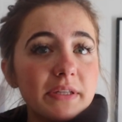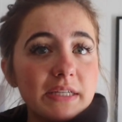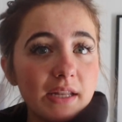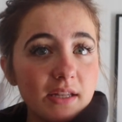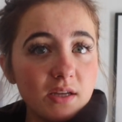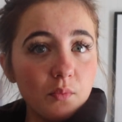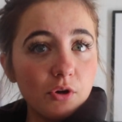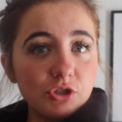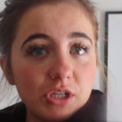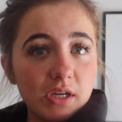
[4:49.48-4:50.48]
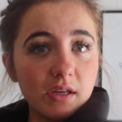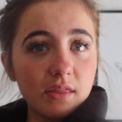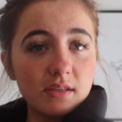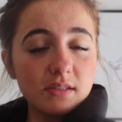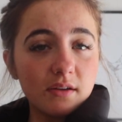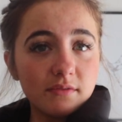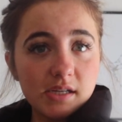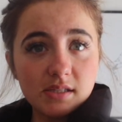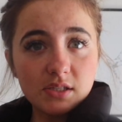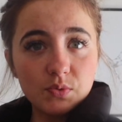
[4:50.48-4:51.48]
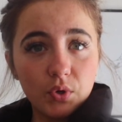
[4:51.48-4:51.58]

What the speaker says: we didn't end up watching the sunrise this